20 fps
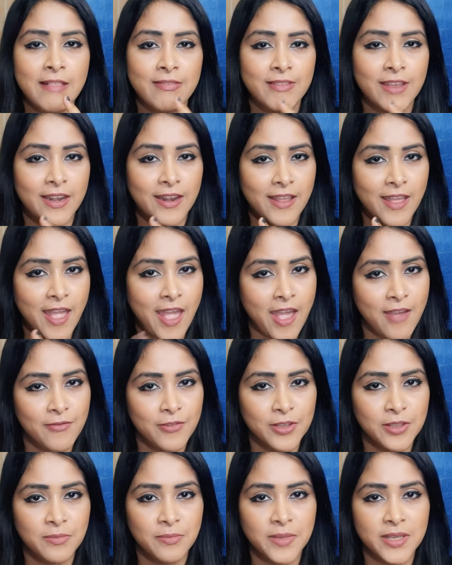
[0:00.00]
that I have
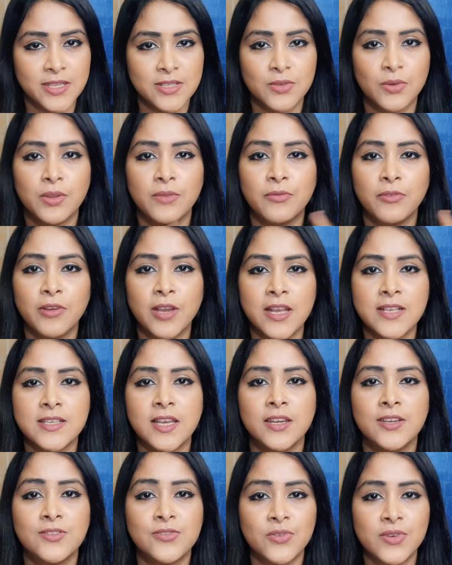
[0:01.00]
with me. So if you guys
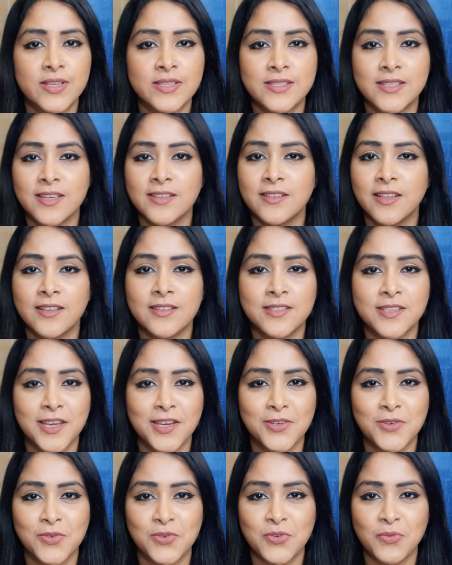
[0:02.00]
are interested, then stay
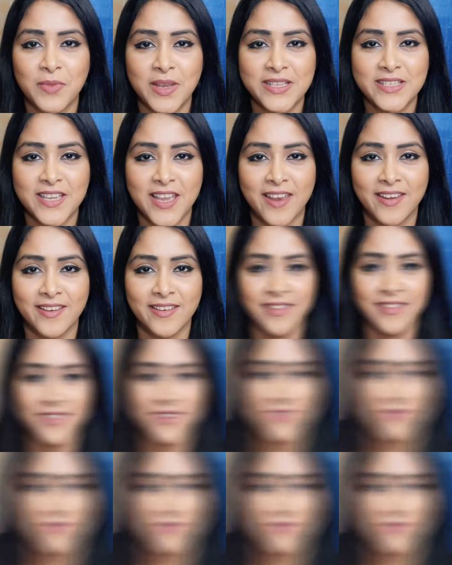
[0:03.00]
tuned to my channel.